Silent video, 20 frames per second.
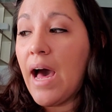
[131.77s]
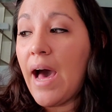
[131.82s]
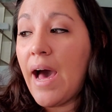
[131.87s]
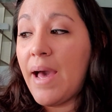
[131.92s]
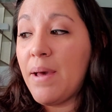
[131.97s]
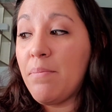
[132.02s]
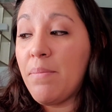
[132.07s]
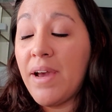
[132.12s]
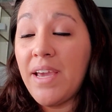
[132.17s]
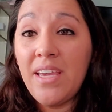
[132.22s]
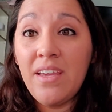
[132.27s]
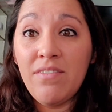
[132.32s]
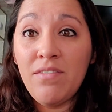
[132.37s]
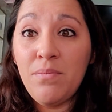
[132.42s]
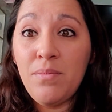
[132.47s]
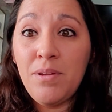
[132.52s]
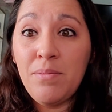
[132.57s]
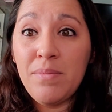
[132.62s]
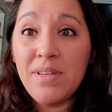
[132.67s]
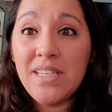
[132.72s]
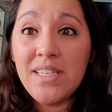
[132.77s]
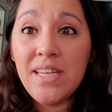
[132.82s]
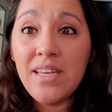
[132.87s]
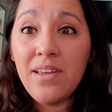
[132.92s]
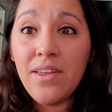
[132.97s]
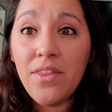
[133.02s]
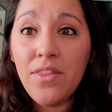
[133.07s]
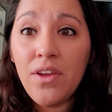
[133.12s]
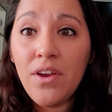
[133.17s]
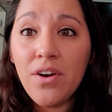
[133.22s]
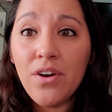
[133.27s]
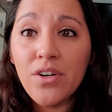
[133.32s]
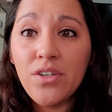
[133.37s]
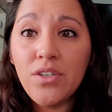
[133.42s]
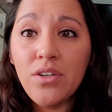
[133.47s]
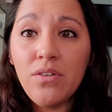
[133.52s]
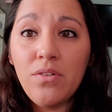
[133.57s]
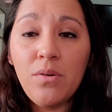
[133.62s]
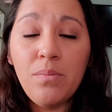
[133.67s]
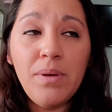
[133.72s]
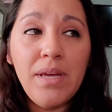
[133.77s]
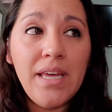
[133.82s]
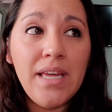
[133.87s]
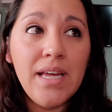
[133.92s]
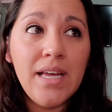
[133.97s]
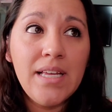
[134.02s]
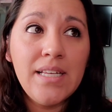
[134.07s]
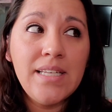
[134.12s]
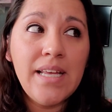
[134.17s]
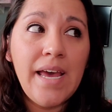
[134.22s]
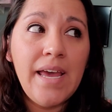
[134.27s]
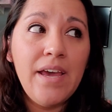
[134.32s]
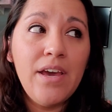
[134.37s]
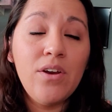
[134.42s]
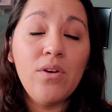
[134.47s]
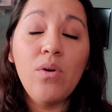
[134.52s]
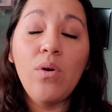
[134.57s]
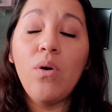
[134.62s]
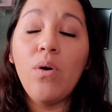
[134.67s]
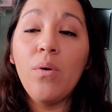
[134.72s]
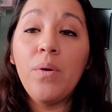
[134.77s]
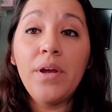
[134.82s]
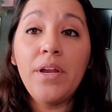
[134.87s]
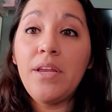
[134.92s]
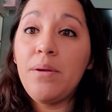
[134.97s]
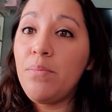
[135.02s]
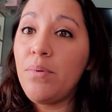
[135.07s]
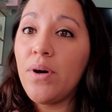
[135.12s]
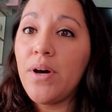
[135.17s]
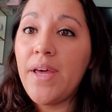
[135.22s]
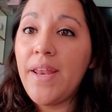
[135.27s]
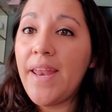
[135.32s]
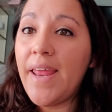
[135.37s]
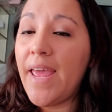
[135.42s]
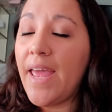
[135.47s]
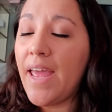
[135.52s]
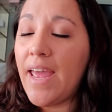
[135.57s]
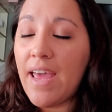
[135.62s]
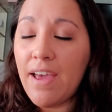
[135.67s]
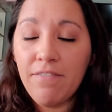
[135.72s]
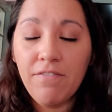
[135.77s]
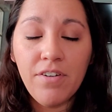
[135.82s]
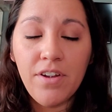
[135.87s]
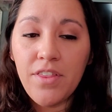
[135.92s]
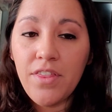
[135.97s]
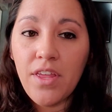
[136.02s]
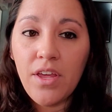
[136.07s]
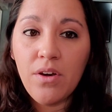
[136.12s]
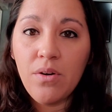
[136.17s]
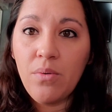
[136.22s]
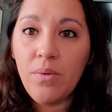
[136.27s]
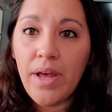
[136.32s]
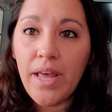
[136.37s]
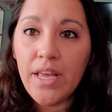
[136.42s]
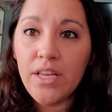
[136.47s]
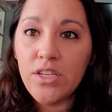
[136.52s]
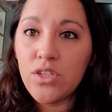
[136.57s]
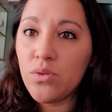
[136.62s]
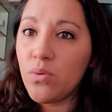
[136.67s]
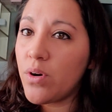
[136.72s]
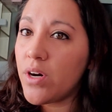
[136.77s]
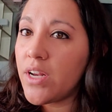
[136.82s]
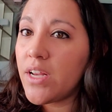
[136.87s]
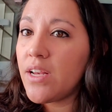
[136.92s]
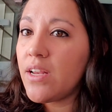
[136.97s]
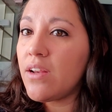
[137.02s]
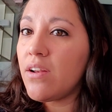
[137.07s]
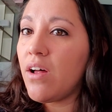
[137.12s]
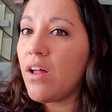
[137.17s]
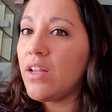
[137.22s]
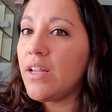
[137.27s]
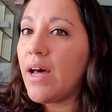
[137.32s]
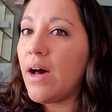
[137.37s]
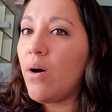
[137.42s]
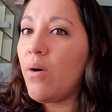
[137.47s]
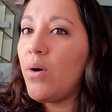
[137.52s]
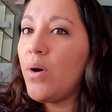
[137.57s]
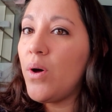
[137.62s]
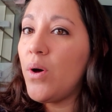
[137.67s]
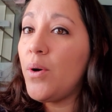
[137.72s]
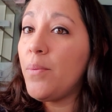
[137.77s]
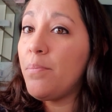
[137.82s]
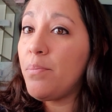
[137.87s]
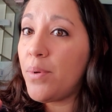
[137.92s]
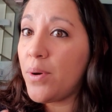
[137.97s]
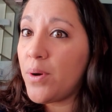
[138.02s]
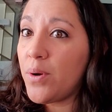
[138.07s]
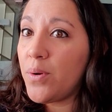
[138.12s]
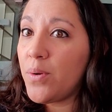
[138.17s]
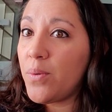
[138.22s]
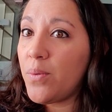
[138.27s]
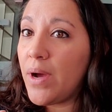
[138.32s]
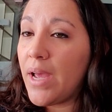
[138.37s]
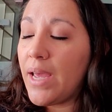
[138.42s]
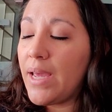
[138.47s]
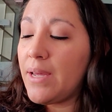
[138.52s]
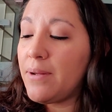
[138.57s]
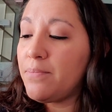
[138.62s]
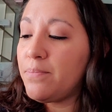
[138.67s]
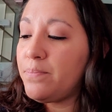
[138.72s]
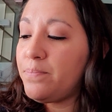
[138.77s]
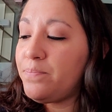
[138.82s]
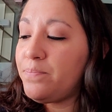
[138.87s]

I might even be missing a thing or two because I had already put everything away, sorted it all out, put it away,